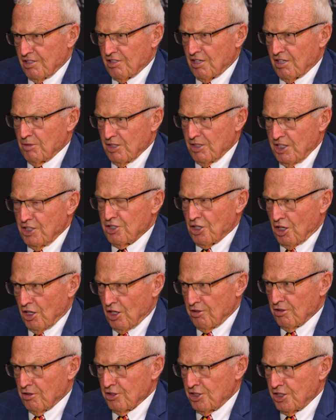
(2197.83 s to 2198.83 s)
some of these
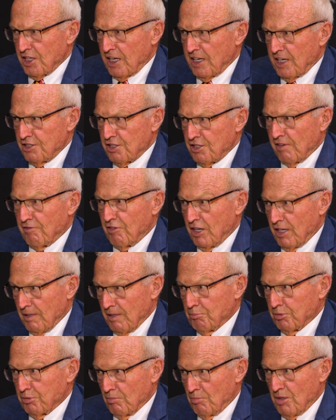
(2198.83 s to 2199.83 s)
other states have
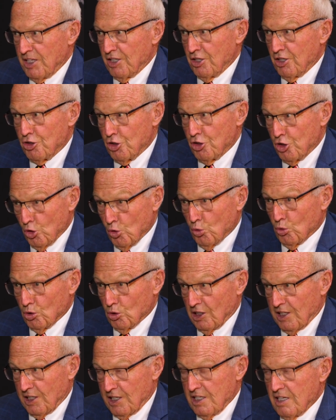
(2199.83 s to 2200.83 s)
implemented
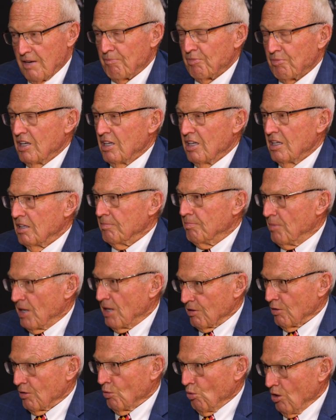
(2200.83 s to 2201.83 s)
newly
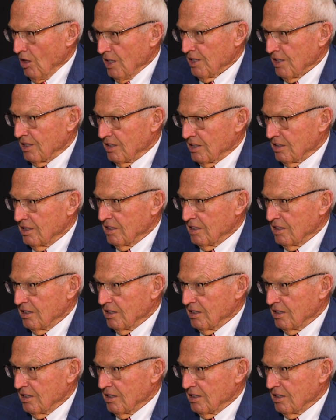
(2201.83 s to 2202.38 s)
marijuana